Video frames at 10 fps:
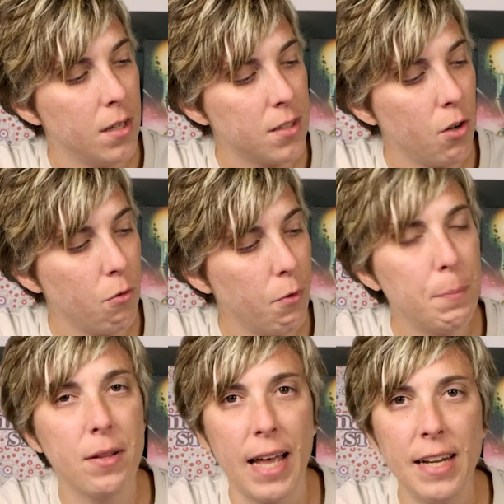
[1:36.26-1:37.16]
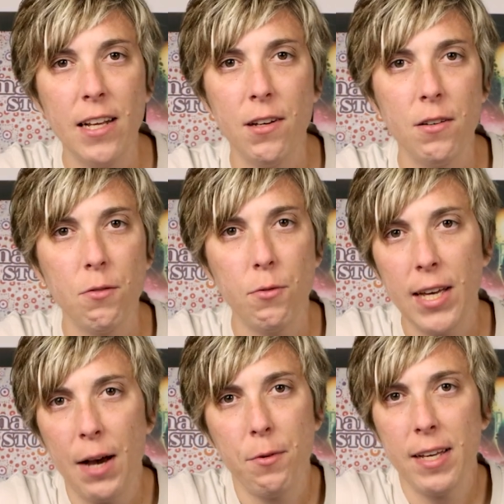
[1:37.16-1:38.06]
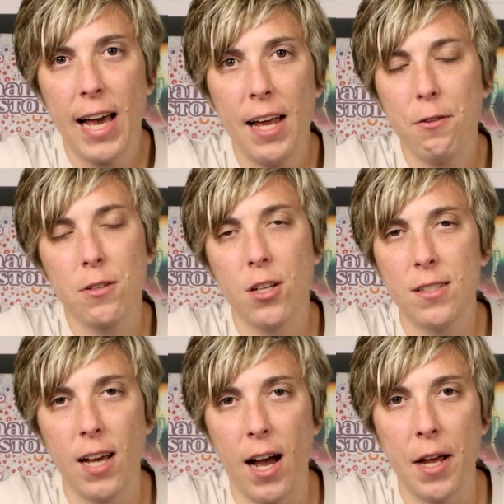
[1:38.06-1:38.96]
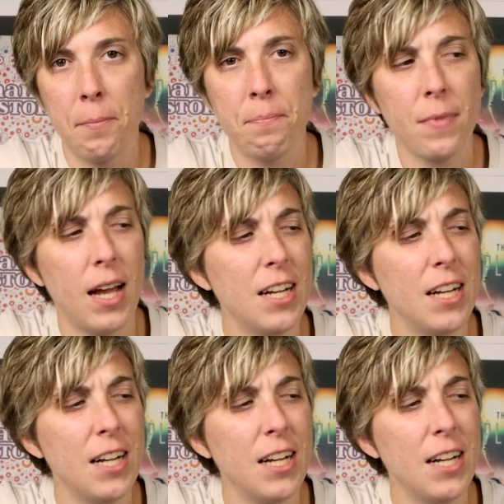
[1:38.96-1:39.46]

So we played it. We had a good time.